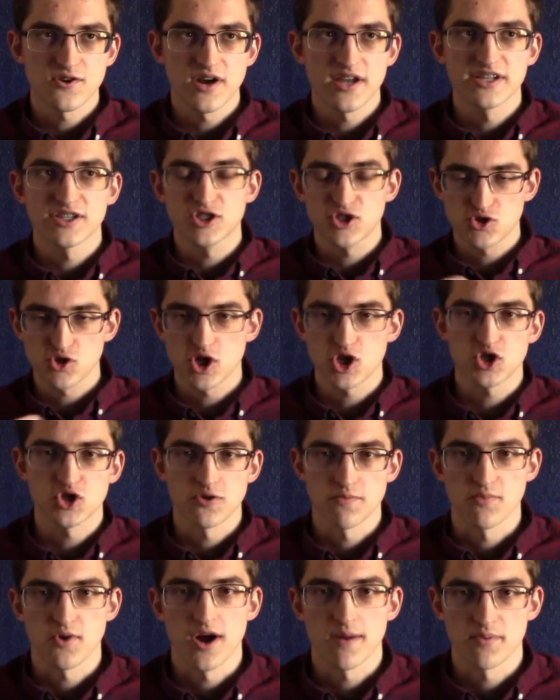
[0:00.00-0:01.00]
and is
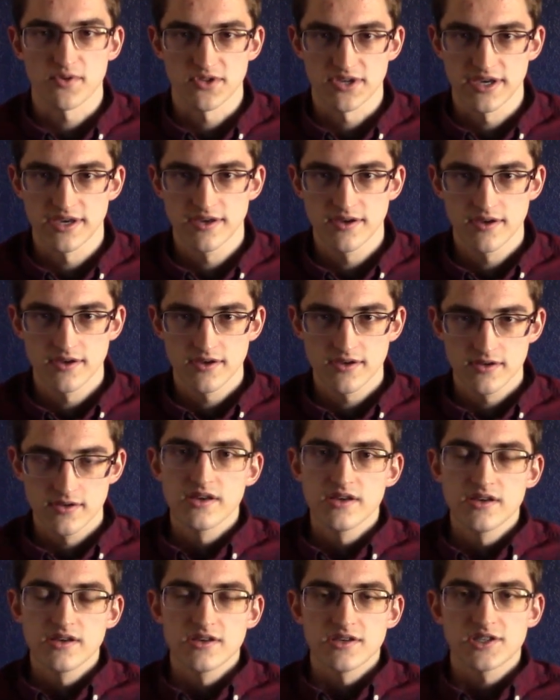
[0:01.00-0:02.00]
structured properly.
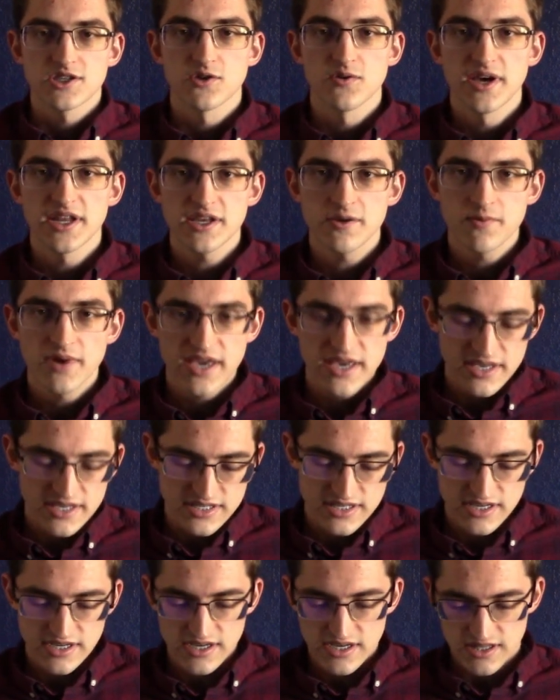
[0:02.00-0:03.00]
So
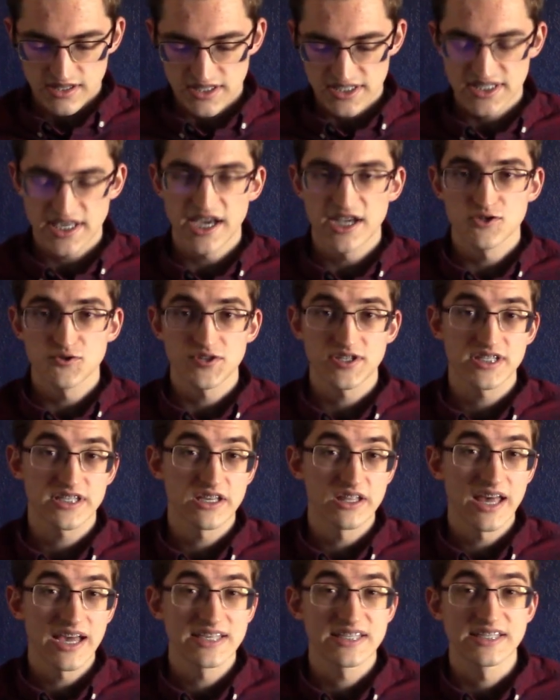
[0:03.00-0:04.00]
anyways, Lysandra
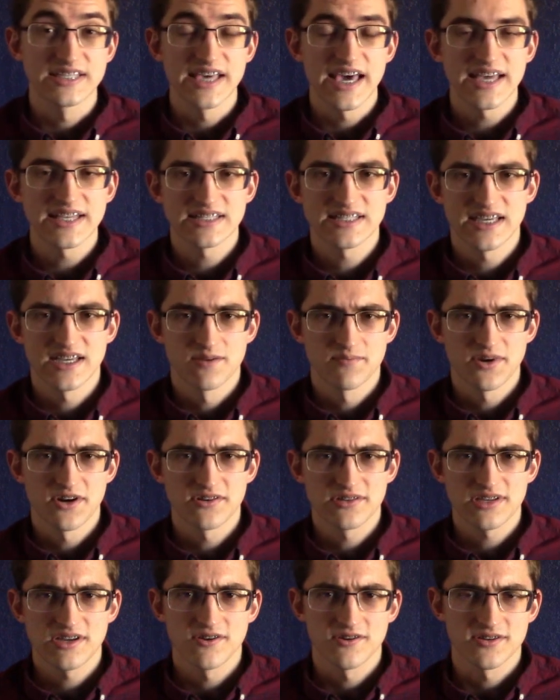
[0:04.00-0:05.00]
still has debt, and
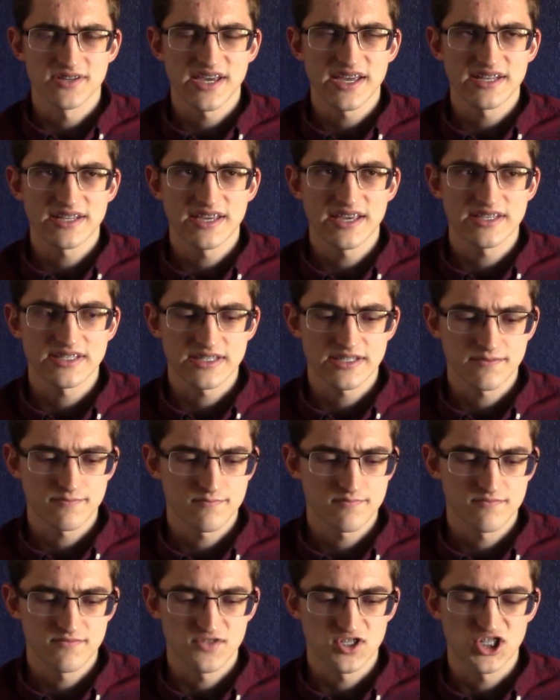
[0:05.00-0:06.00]
apparently her debt gets
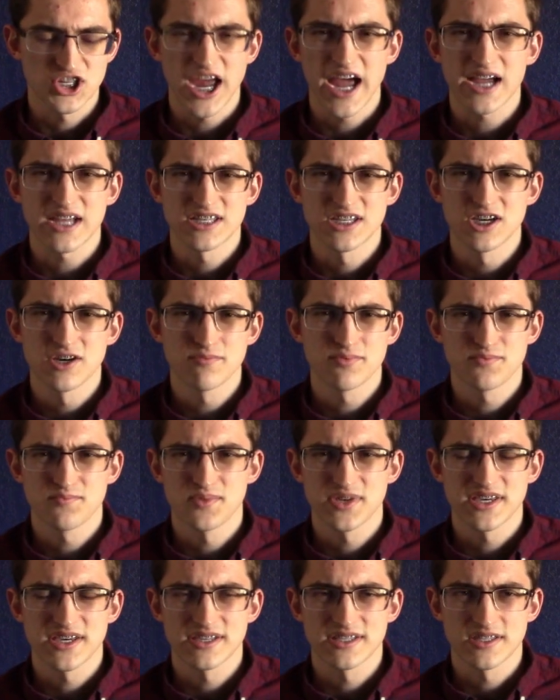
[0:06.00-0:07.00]
jacked up
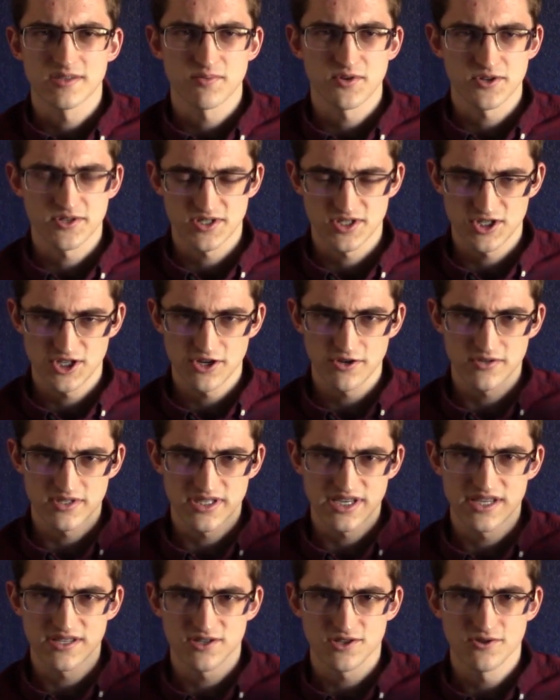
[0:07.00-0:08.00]
because the person she owes
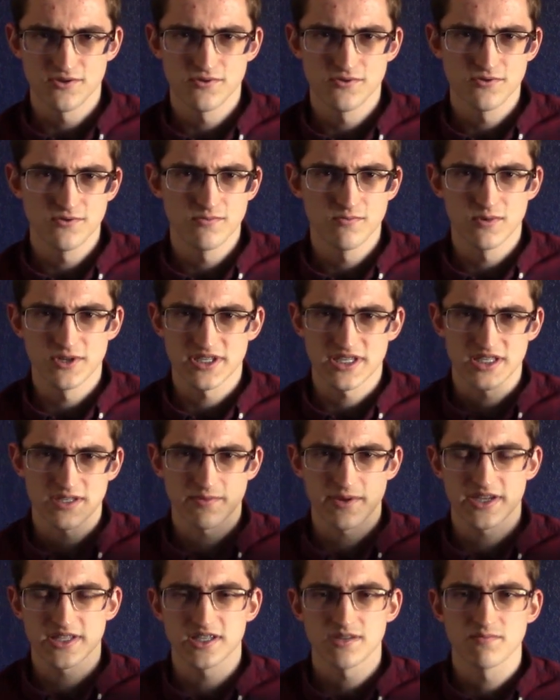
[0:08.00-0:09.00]
debt to was
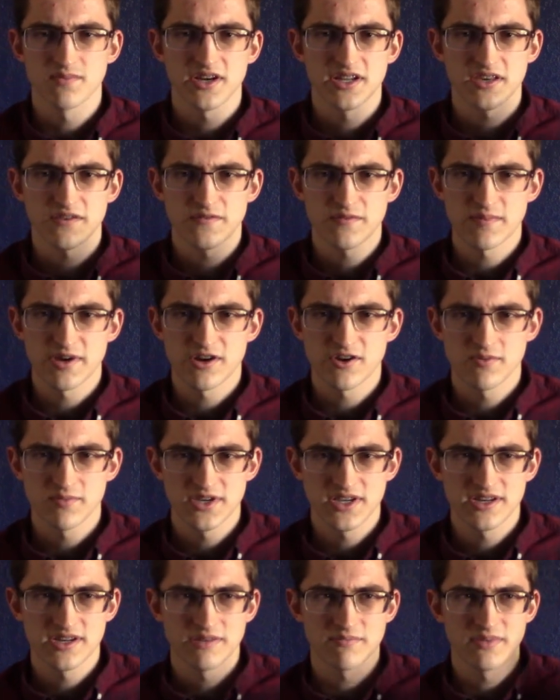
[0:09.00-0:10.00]
expecting money from
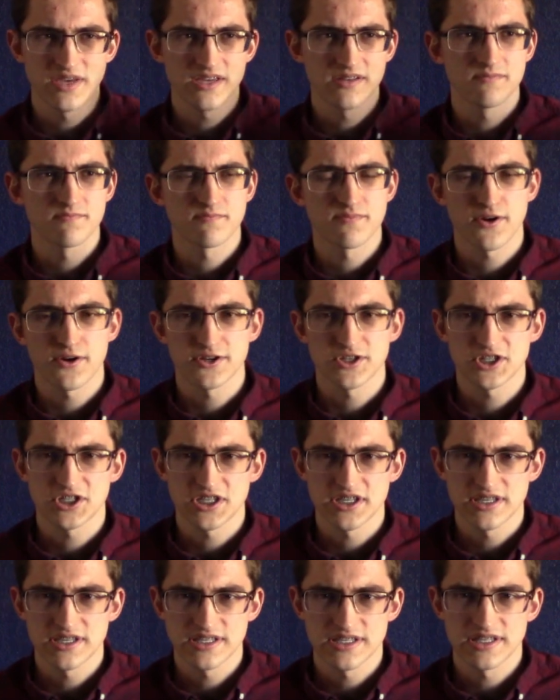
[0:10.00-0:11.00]
Arobynn and made
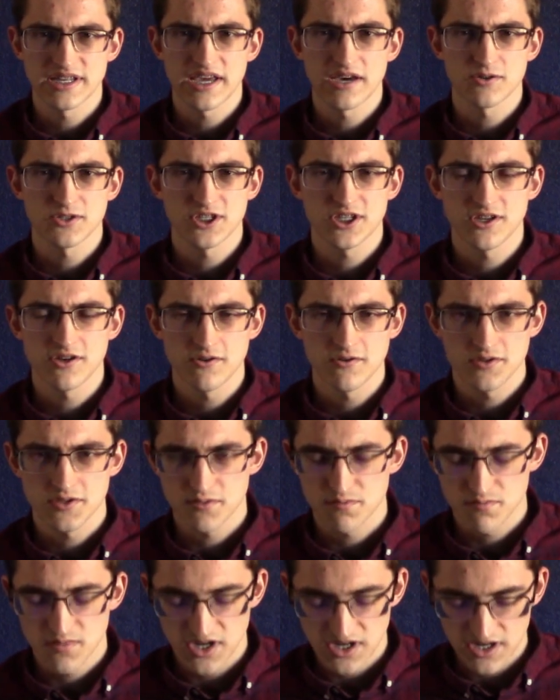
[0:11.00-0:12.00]
purchases, and now she
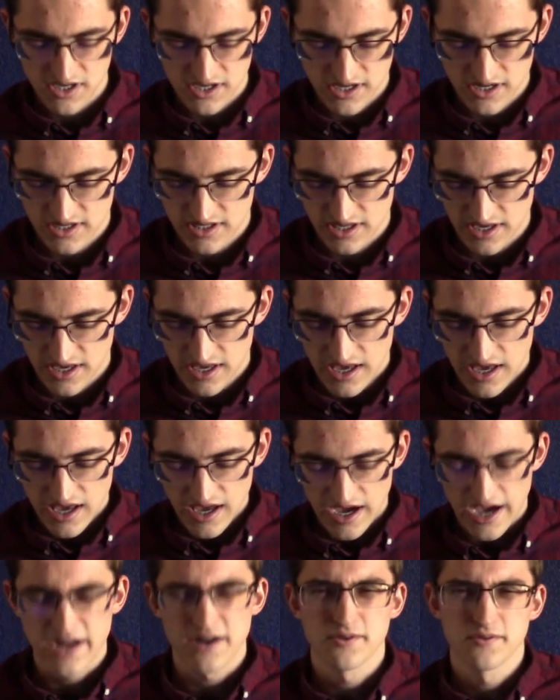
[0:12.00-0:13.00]
owes money, and like,
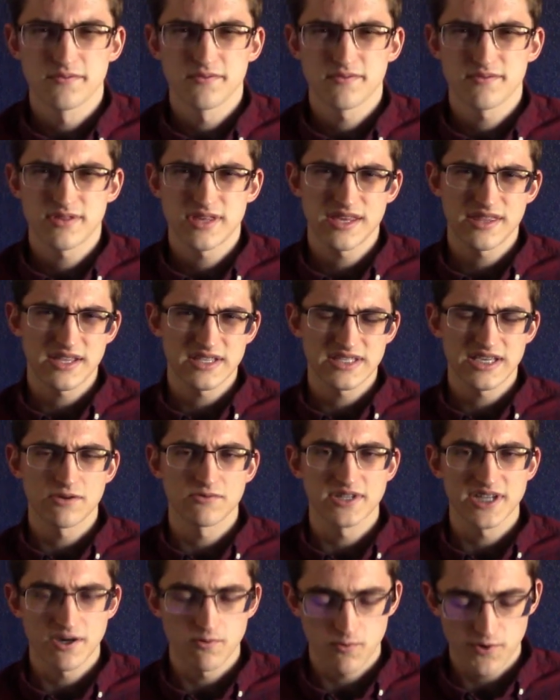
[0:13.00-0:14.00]
I don't think that's how
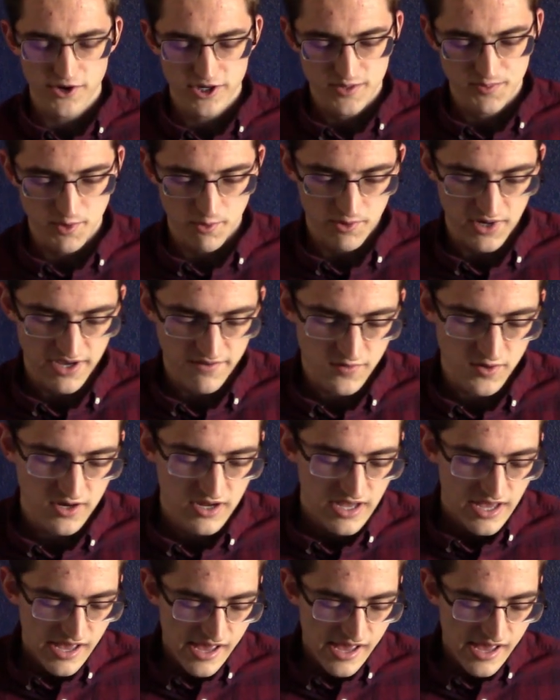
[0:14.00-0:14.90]
debt works, but whatever.